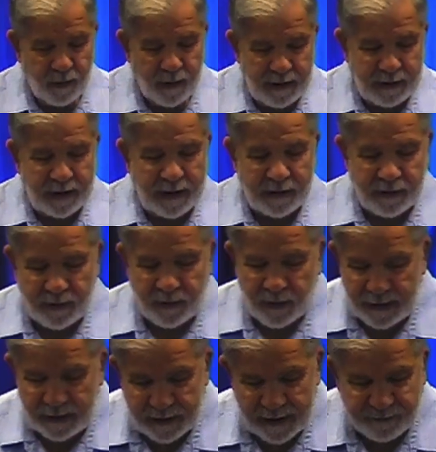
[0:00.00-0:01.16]
or
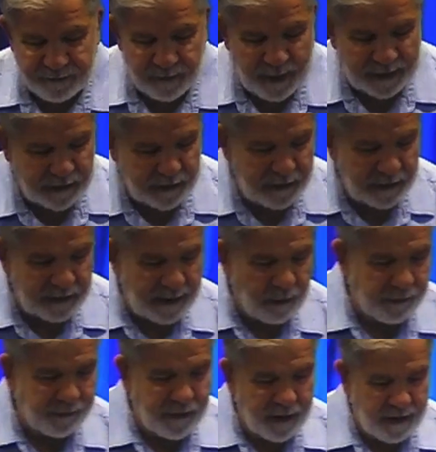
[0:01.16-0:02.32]
27 messages
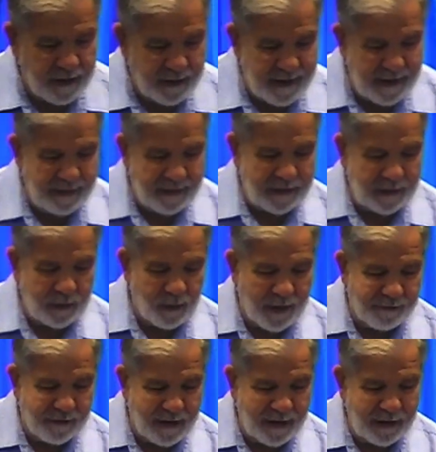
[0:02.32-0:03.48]
that we've done on that. And this is
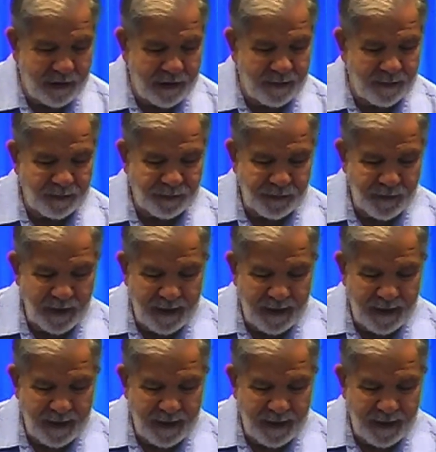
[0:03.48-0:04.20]
Revelation.